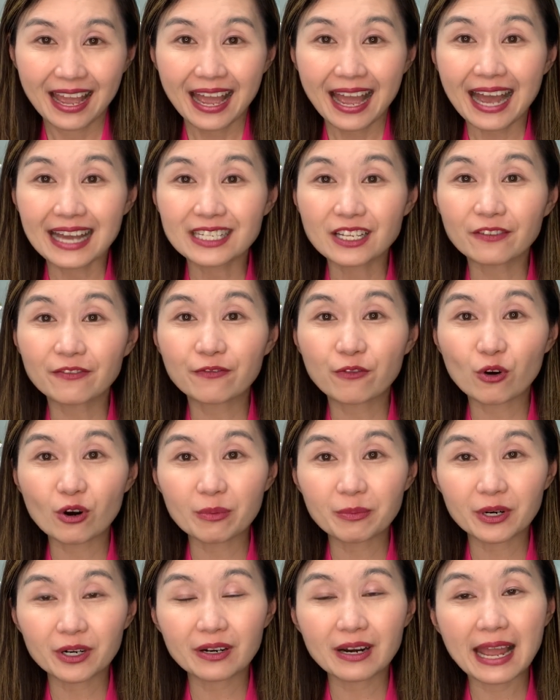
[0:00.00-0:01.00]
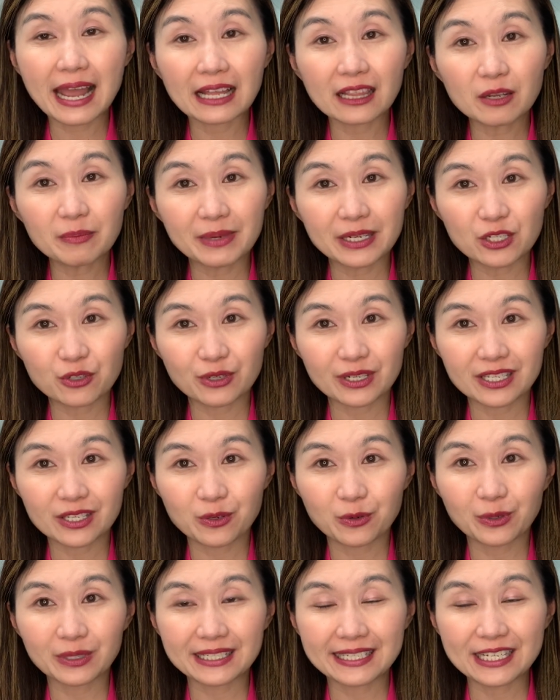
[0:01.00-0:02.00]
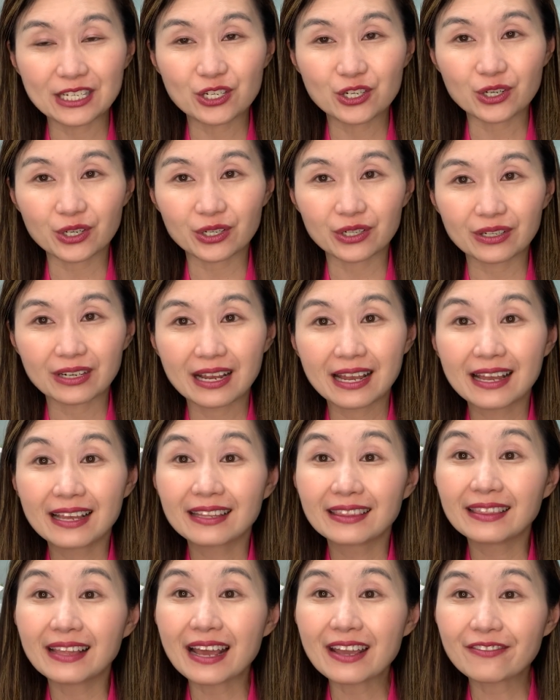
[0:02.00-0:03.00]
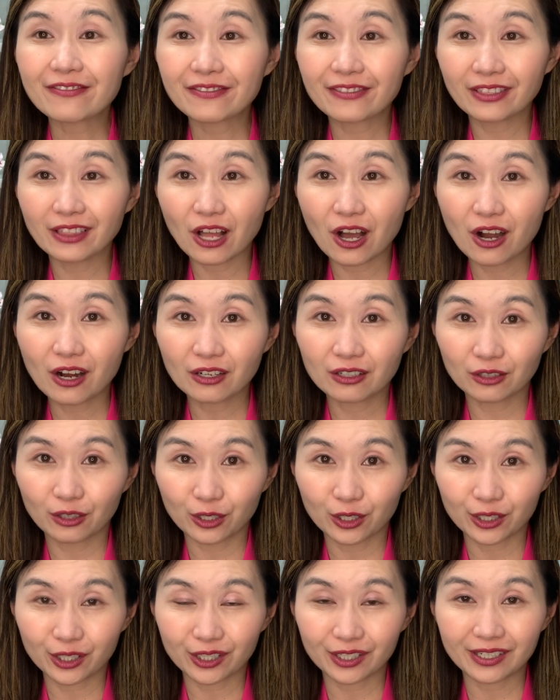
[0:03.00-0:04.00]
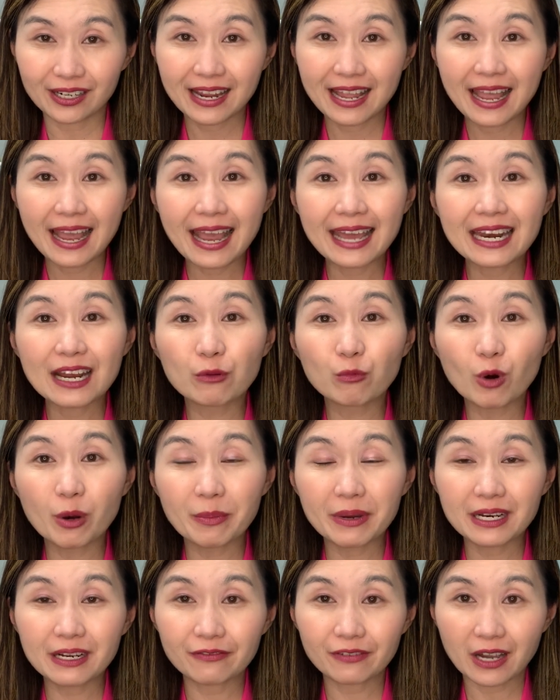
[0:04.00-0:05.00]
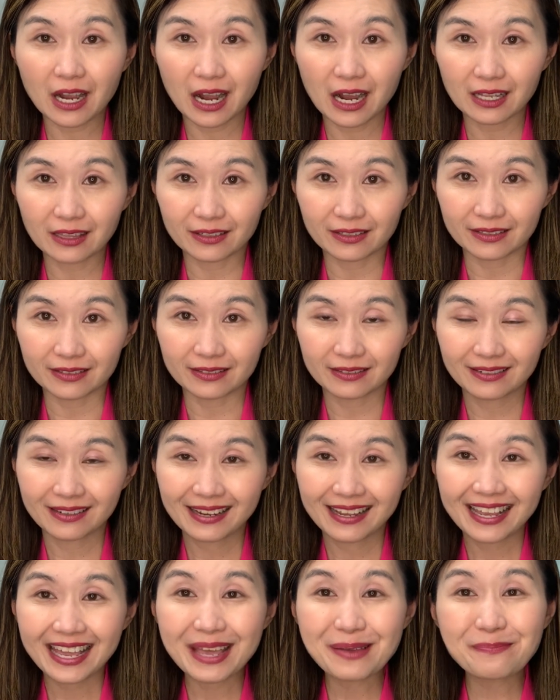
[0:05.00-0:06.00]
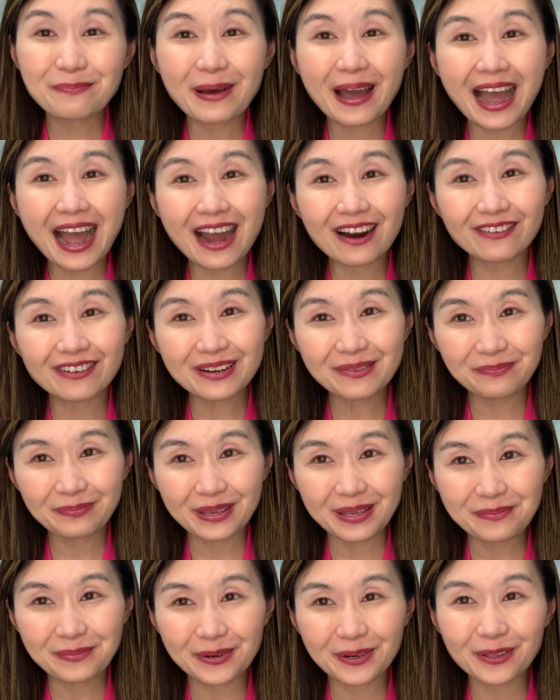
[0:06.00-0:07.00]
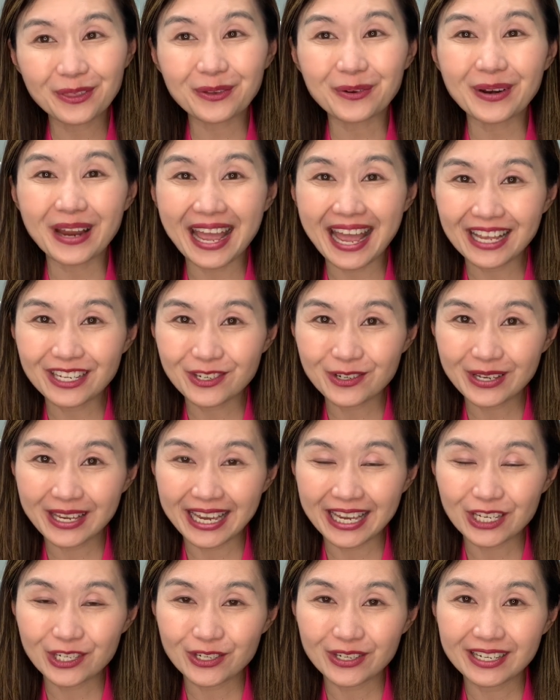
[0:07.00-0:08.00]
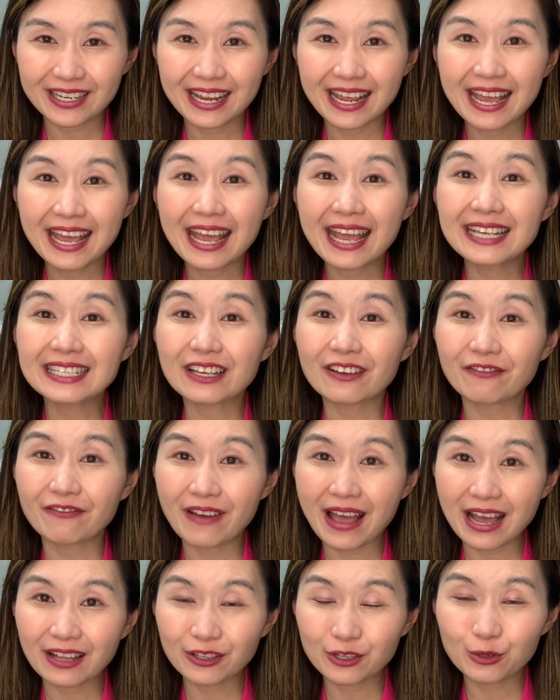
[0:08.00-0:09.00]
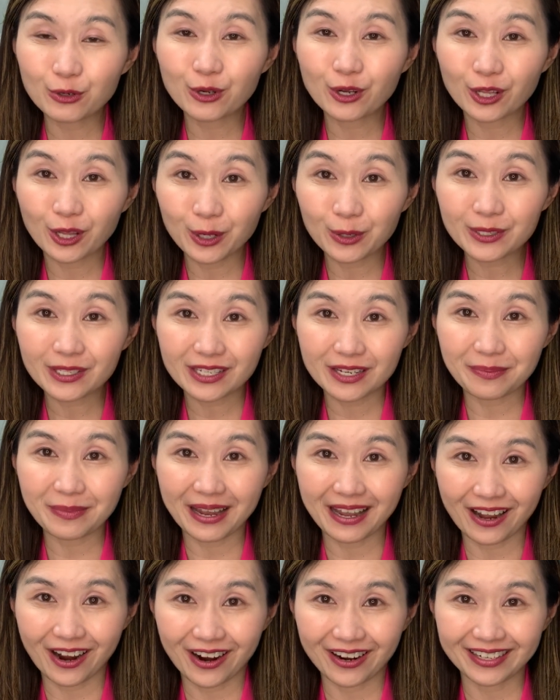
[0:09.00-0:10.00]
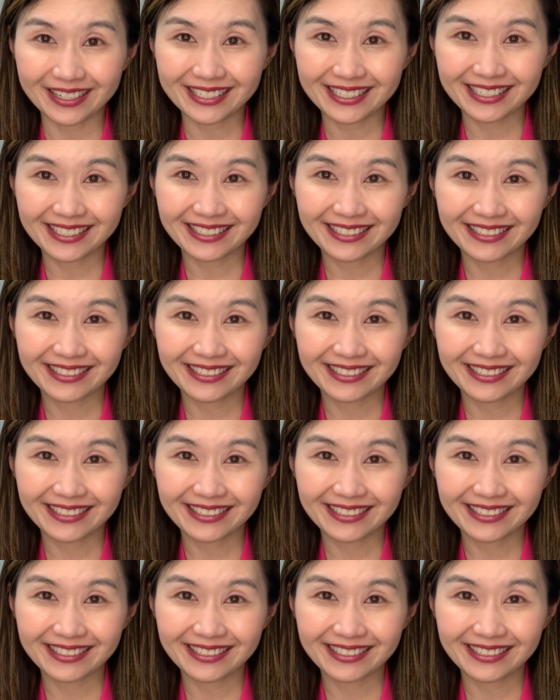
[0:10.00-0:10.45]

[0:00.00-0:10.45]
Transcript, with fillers: As a former elementary school teacher, lifelong learner, and a woman of color, empowering people through education is a value close to my heart.